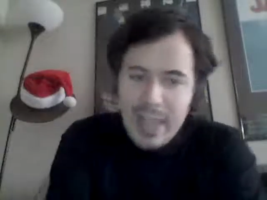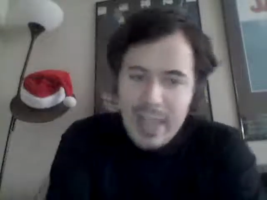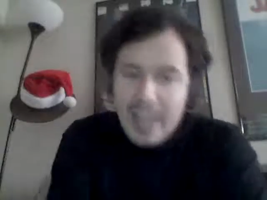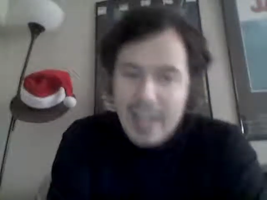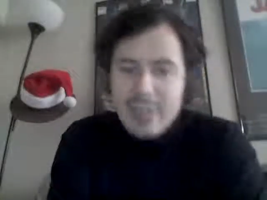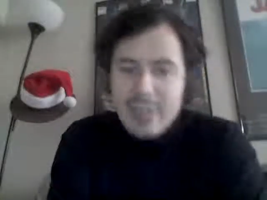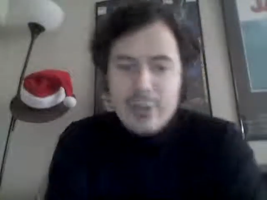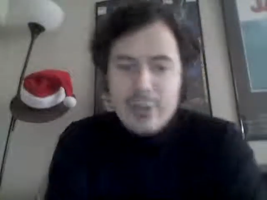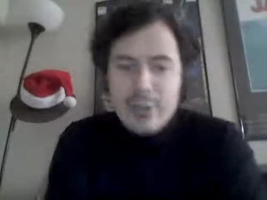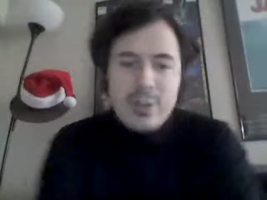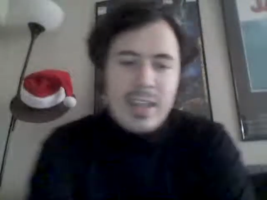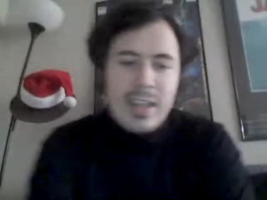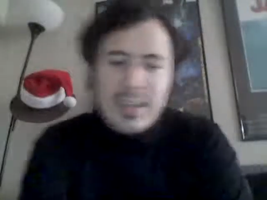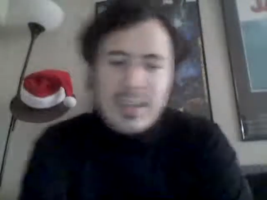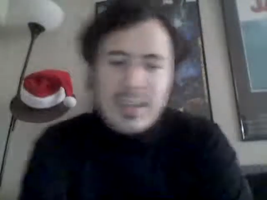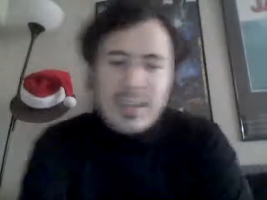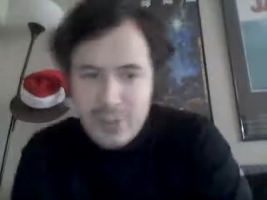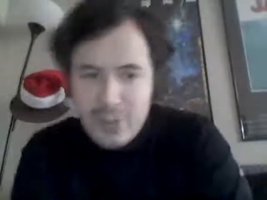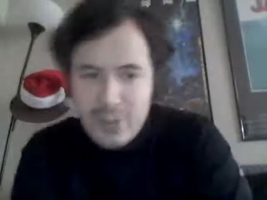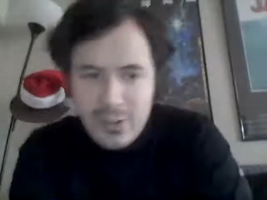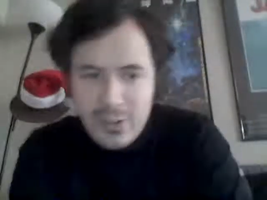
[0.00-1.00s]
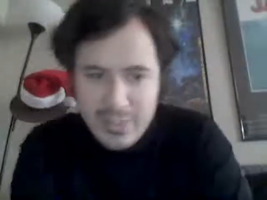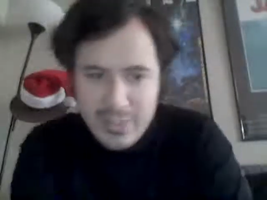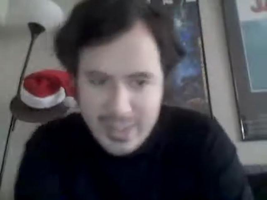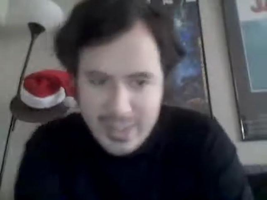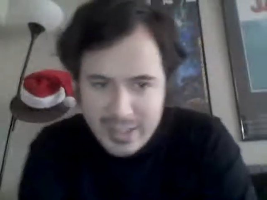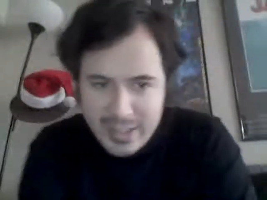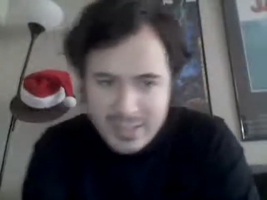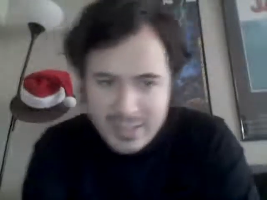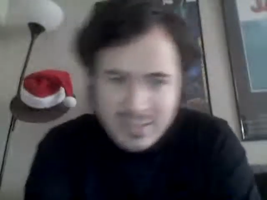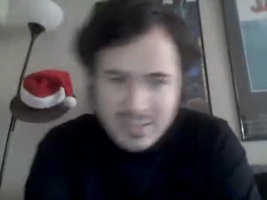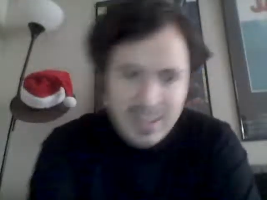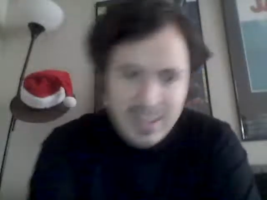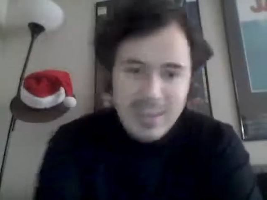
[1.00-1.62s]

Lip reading: and Lieutenant Sean Deakins,